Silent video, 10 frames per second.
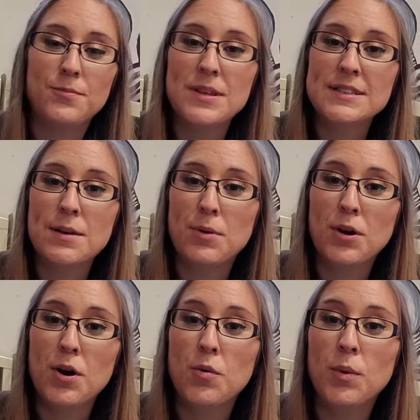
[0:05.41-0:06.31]
This
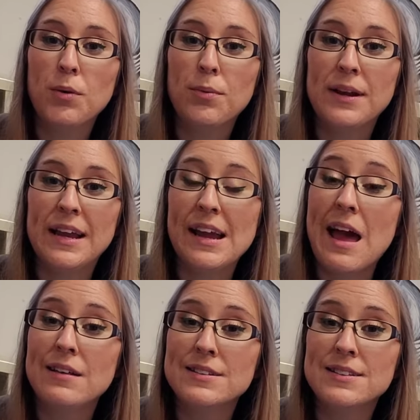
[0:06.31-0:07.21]
summer, we're reading
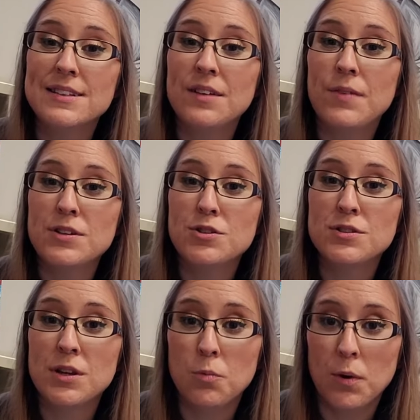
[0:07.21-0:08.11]
Alice's
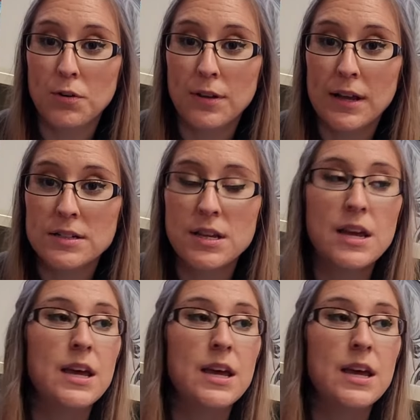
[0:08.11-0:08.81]
Adventures in Wonderland,